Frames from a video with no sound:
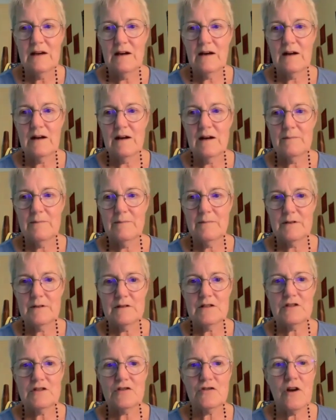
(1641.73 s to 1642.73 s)

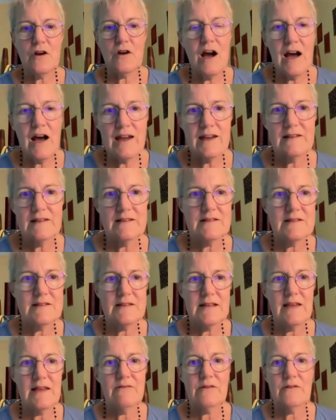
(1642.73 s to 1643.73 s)
to try to
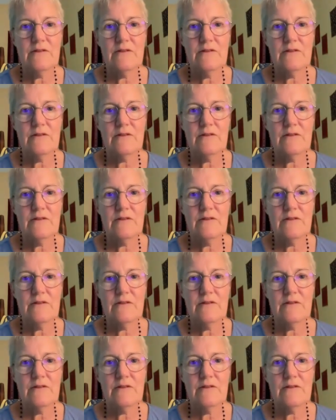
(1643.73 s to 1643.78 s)
save the